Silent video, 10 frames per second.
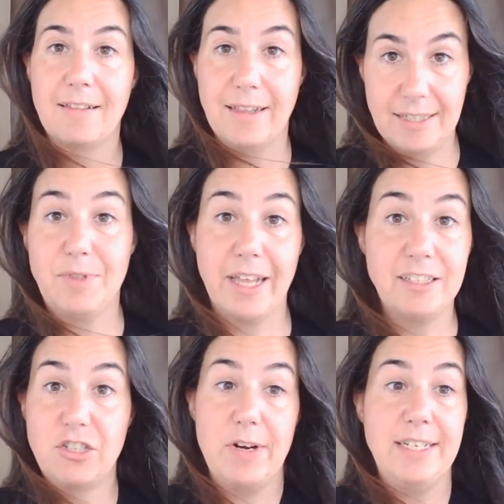
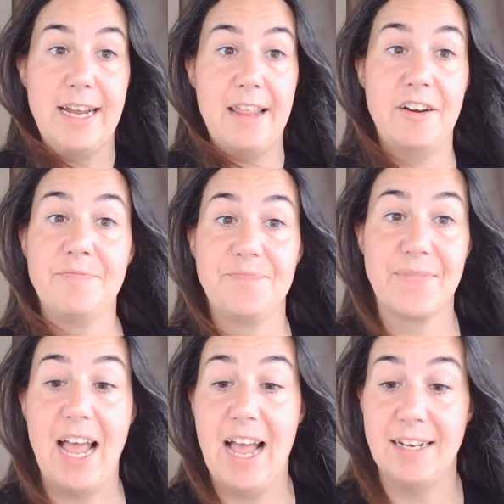Let's join together
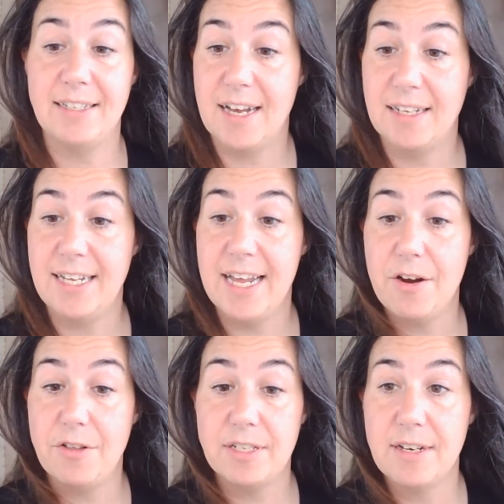and take
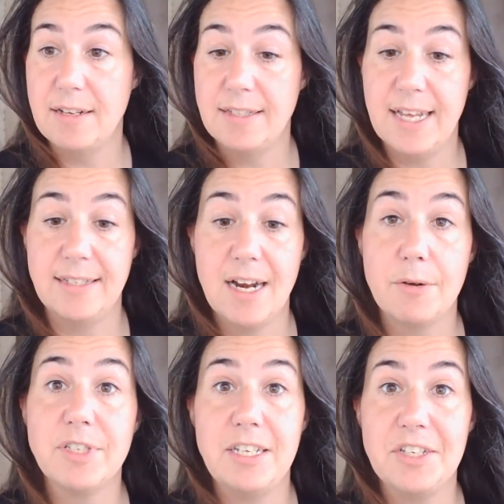care of this nonsense, and I
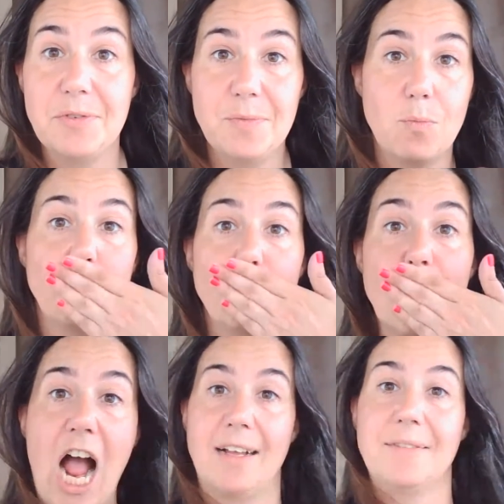will see you soon. Mwah!